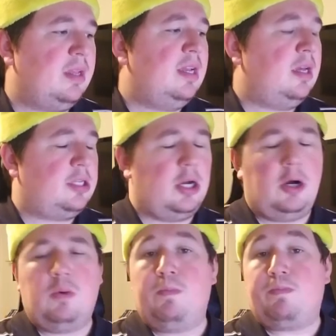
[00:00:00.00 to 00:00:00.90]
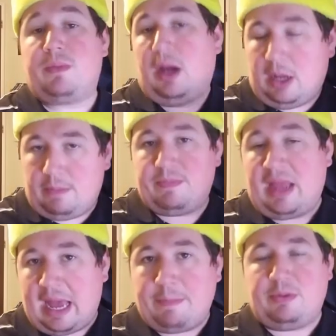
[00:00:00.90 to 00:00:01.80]
So um,
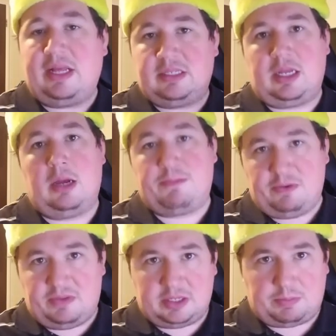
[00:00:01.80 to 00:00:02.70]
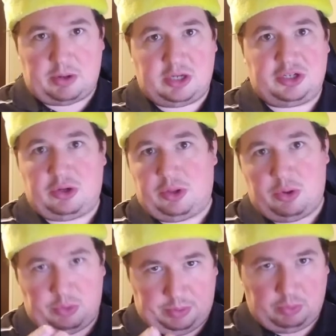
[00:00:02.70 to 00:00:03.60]
Apple has not approved this project,
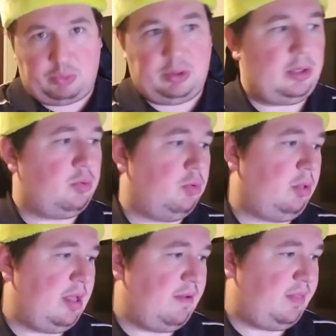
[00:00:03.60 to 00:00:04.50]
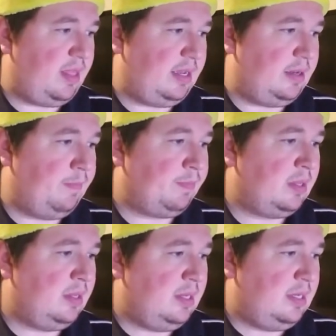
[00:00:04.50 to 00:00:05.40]
although it would be really cool if they
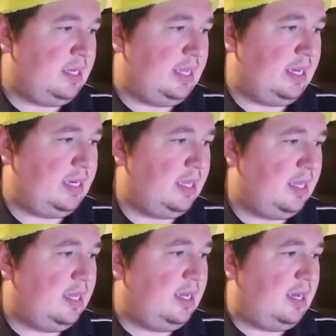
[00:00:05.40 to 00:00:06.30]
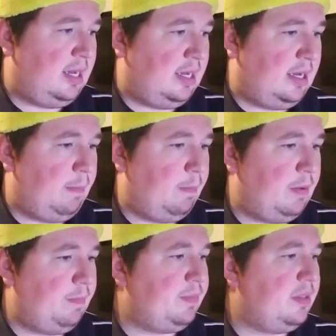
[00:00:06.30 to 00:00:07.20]
did.
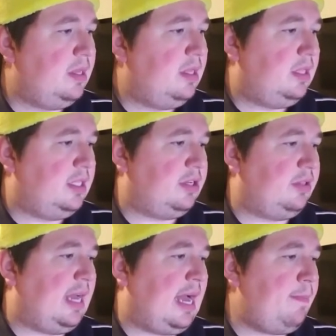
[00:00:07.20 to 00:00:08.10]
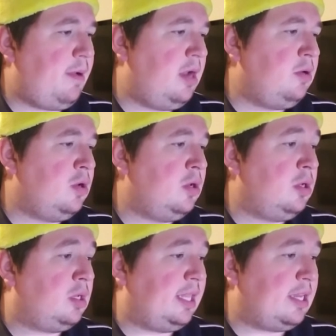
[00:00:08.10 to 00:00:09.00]
Um, let's see here. The iPod
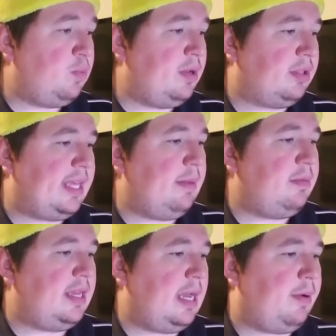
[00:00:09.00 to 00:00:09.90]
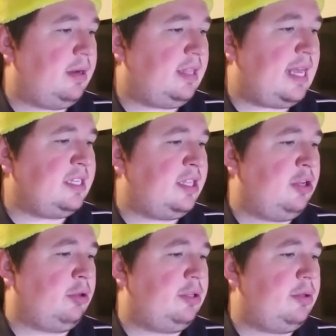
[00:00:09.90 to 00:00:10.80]
click wheel came to the iPod Classic in
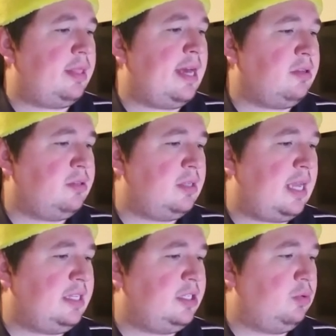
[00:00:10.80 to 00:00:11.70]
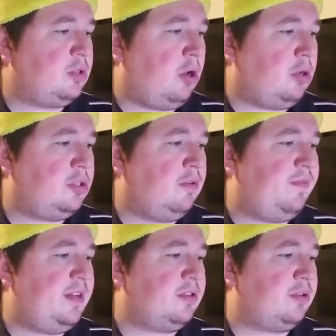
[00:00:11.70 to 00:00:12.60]
the early 2000s, as it was also
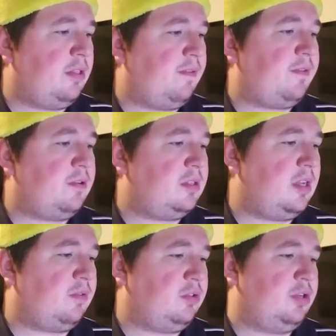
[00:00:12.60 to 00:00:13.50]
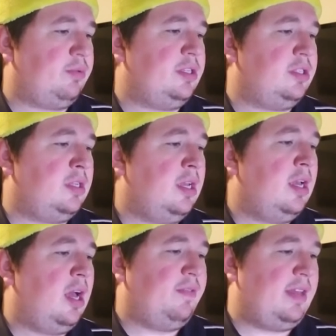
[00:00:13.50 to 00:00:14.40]
featured on the first several generations
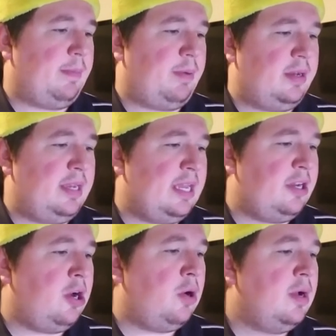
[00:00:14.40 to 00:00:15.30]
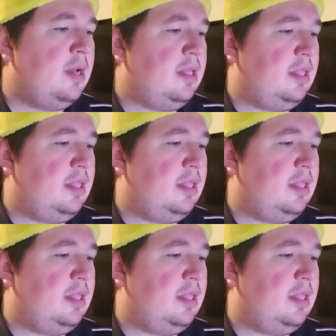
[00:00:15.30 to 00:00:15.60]
of the iPod Nano.